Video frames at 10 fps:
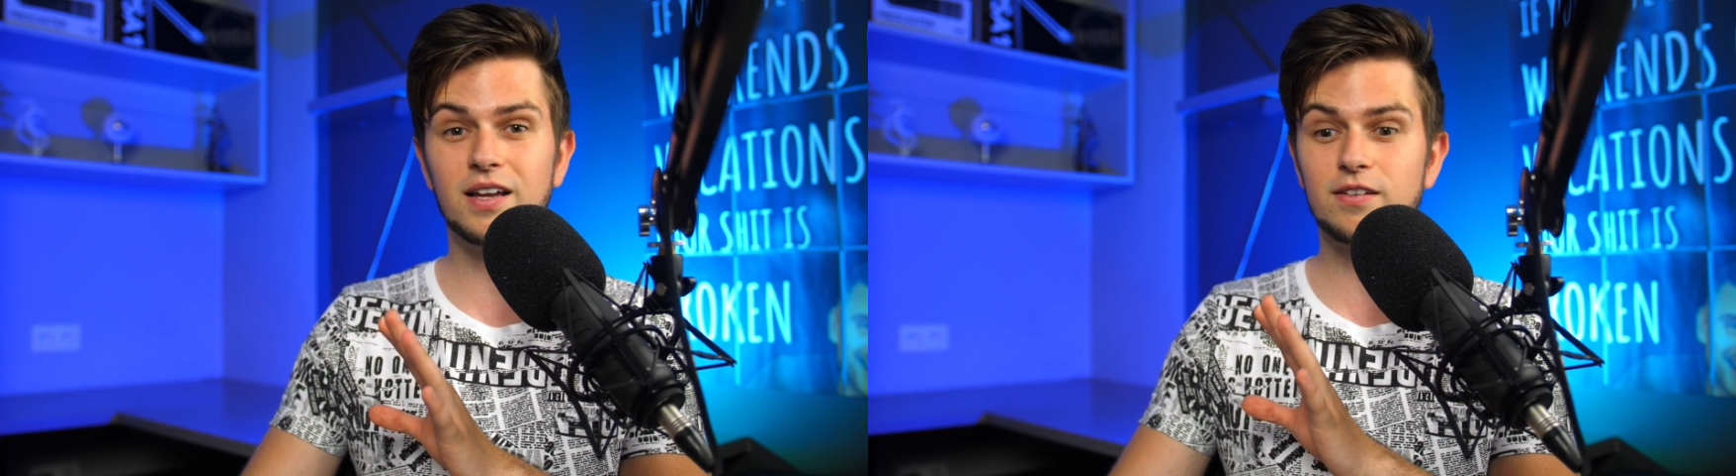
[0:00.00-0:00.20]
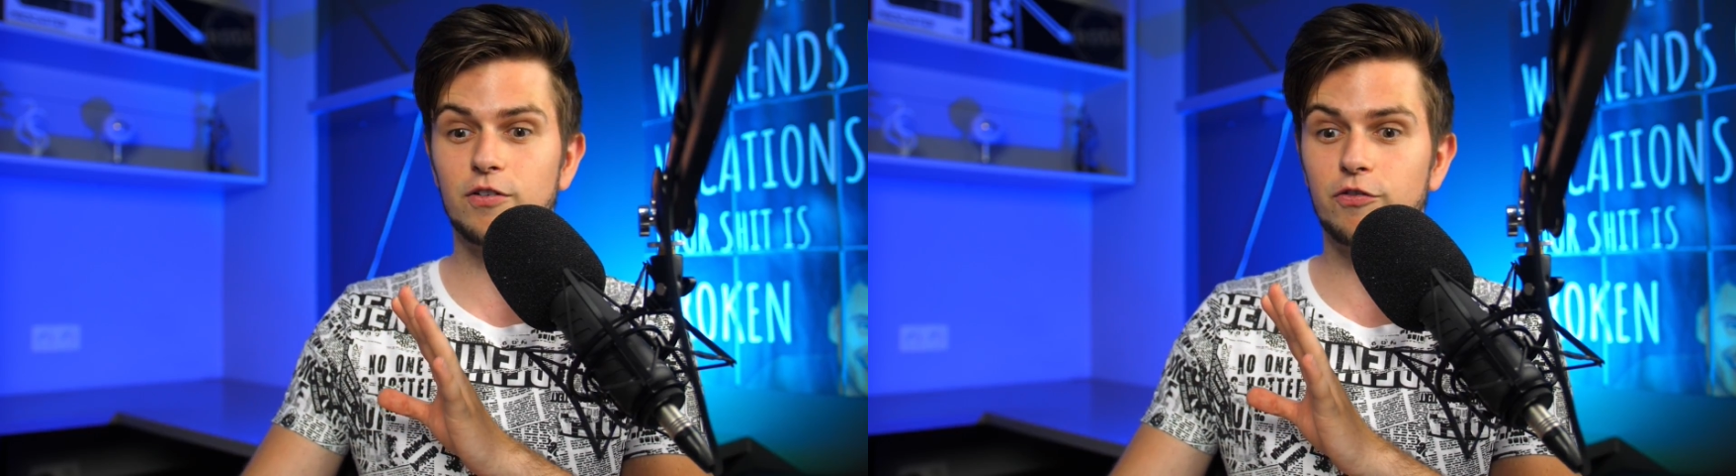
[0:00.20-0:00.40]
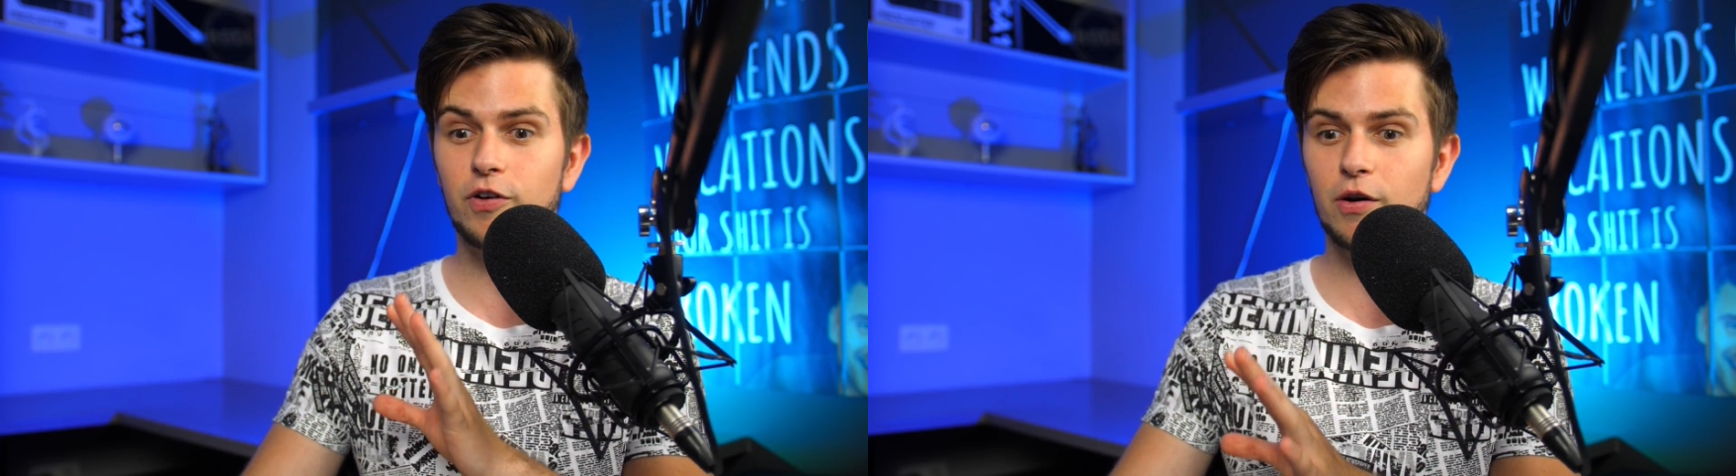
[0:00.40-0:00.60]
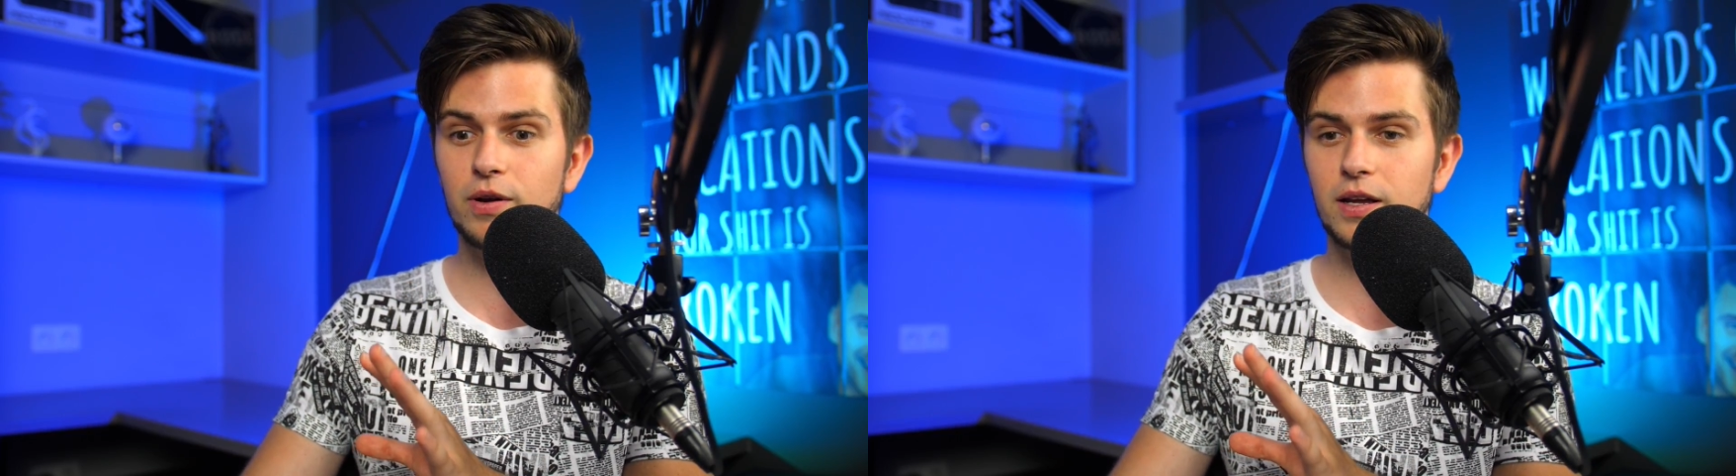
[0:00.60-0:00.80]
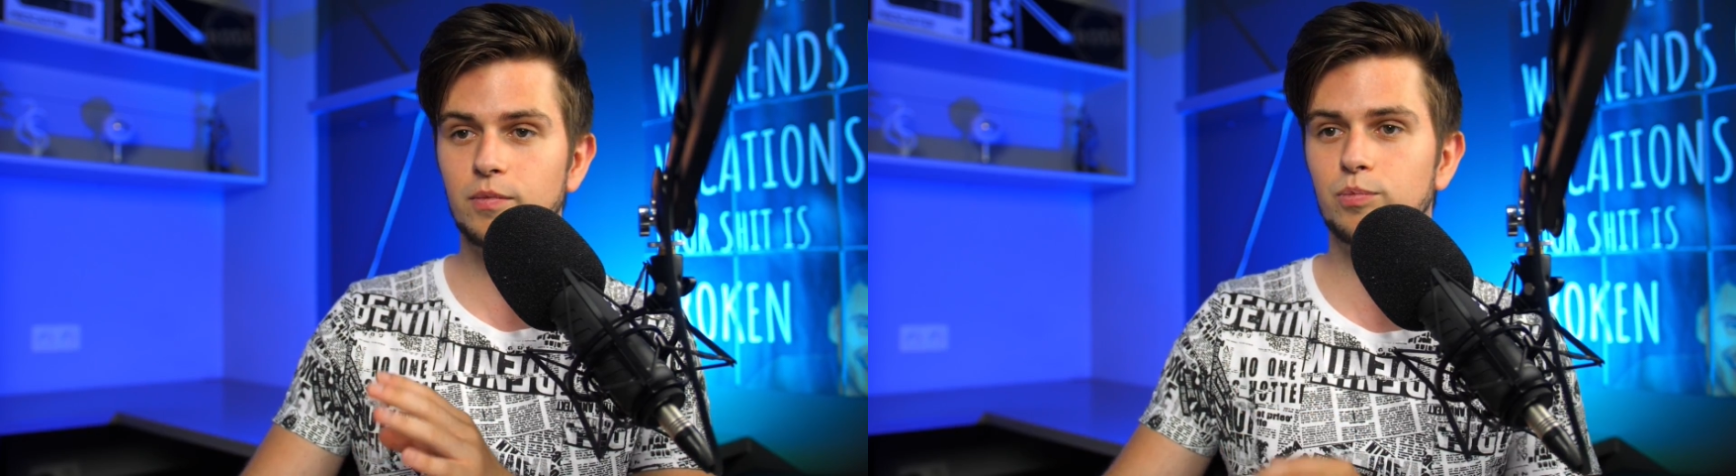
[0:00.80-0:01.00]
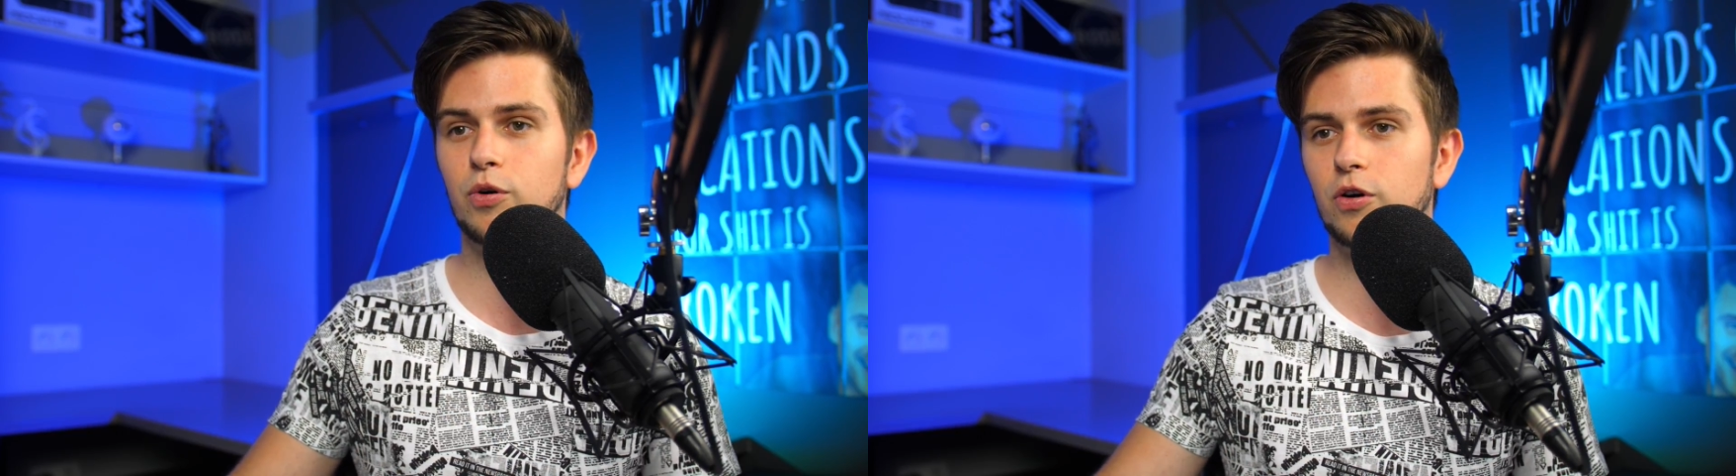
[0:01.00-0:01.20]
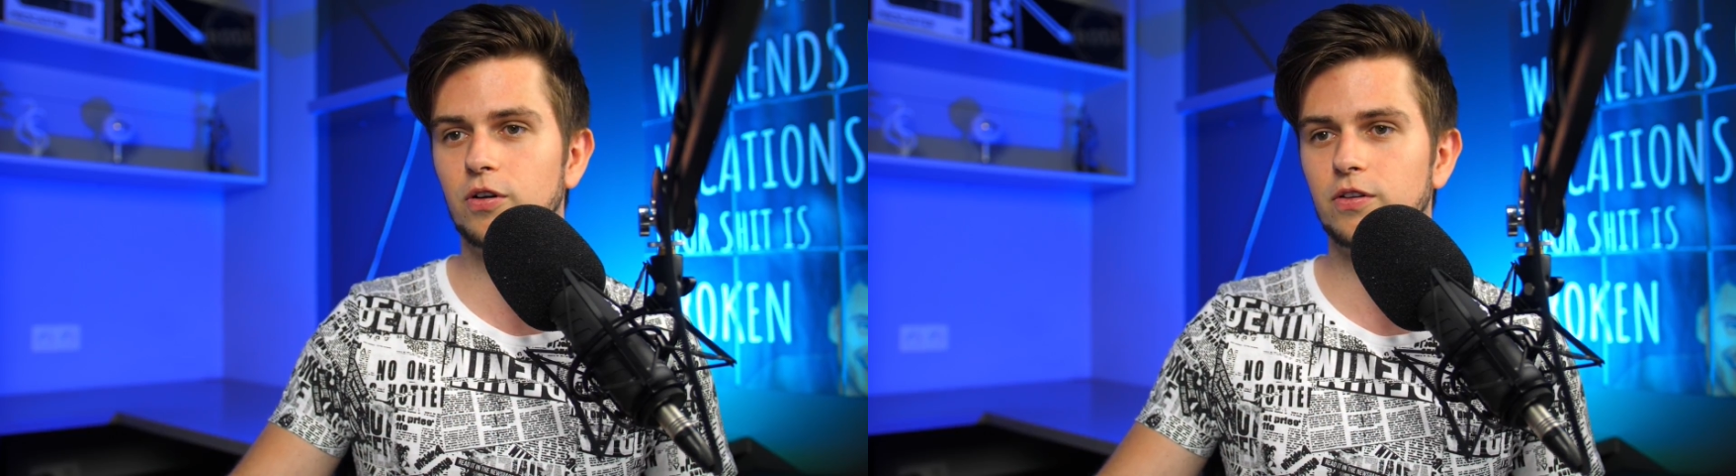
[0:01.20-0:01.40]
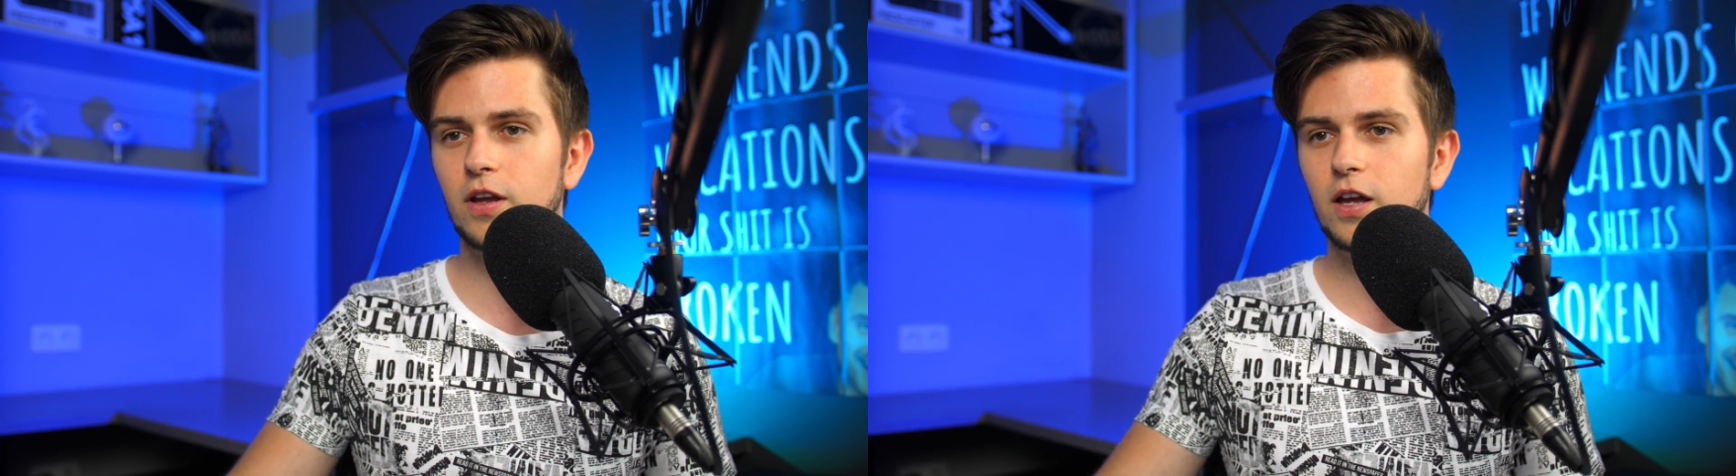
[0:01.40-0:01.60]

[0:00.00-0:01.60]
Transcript: that's very important.